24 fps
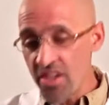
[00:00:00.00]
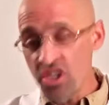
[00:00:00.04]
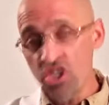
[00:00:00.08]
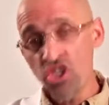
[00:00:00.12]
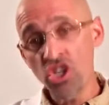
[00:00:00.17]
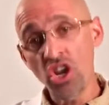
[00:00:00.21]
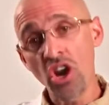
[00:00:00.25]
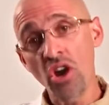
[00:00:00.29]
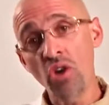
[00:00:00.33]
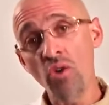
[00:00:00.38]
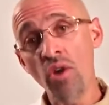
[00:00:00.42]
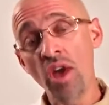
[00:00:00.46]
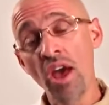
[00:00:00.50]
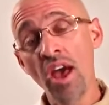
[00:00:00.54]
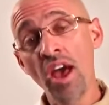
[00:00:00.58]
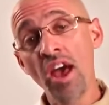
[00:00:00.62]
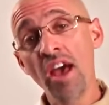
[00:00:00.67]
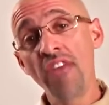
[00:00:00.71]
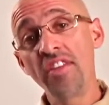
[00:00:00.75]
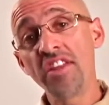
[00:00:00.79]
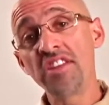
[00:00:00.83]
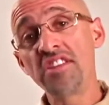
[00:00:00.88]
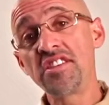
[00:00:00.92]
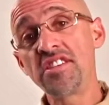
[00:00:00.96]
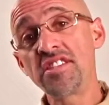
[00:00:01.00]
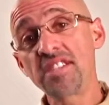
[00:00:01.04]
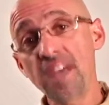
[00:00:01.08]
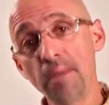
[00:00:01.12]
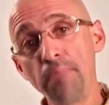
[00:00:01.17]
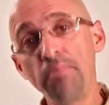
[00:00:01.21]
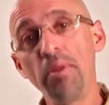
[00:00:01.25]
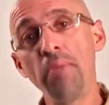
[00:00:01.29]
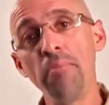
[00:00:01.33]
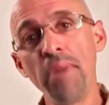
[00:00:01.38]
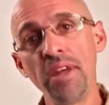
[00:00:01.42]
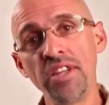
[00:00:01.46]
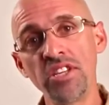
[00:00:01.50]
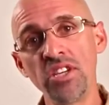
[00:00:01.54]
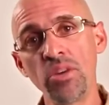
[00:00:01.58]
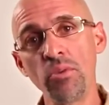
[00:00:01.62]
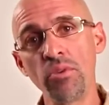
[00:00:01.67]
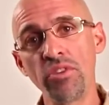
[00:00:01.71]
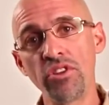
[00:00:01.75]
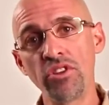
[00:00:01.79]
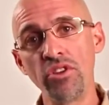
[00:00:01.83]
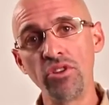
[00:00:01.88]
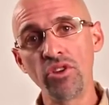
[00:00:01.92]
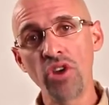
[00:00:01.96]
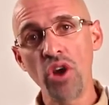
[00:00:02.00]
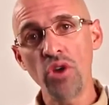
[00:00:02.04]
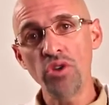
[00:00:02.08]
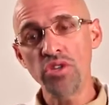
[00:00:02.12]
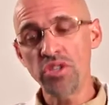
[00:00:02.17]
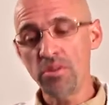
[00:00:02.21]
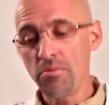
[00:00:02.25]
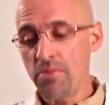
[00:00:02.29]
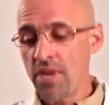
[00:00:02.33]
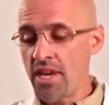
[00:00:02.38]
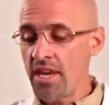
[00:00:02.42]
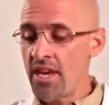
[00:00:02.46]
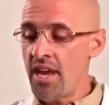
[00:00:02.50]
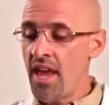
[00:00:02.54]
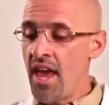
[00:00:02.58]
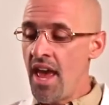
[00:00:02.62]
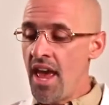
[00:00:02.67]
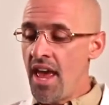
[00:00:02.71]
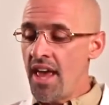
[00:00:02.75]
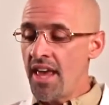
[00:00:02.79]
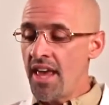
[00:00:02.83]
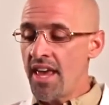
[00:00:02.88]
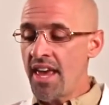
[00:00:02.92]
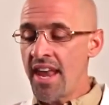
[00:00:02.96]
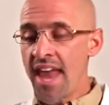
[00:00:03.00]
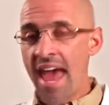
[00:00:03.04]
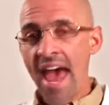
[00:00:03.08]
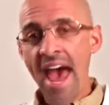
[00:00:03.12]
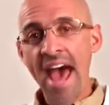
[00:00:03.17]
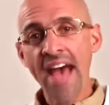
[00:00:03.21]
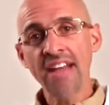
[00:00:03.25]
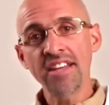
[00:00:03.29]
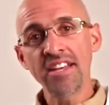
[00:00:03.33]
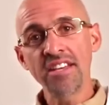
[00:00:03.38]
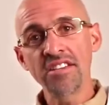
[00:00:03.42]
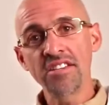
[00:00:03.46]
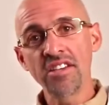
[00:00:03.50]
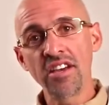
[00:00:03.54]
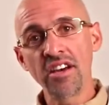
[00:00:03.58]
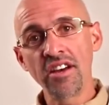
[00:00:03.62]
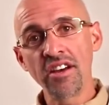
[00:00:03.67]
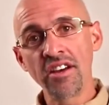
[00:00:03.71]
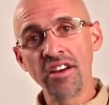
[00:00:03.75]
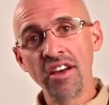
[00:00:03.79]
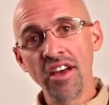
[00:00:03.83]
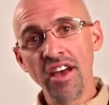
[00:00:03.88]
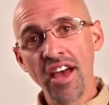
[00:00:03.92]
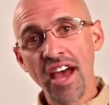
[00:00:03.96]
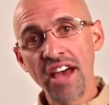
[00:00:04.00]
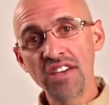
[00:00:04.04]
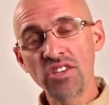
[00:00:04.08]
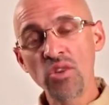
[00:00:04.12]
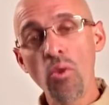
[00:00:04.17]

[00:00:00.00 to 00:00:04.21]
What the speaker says: that show that supplementing with glucosamine can act as a